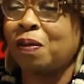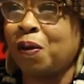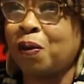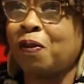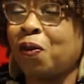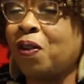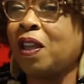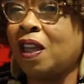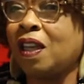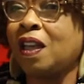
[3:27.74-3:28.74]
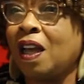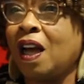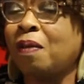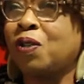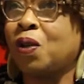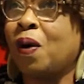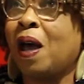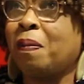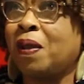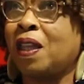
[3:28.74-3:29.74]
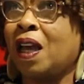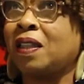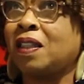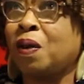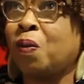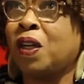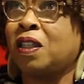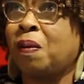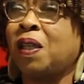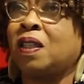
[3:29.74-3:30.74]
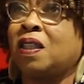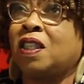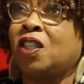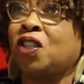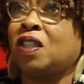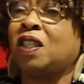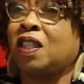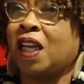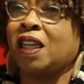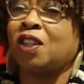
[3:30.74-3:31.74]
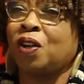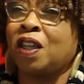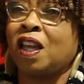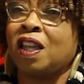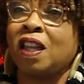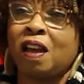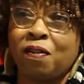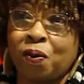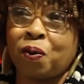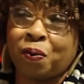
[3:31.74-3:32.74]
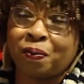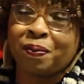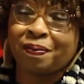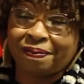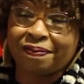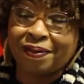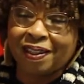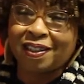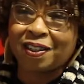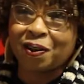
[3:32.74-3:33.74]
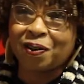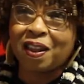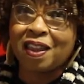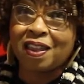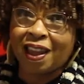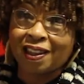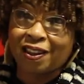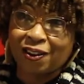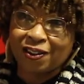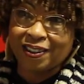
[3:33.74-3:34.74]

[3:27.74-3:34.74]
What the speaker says: a beautiful thing. I'm so happy that someone has made a decision to take it to another level. So thank you.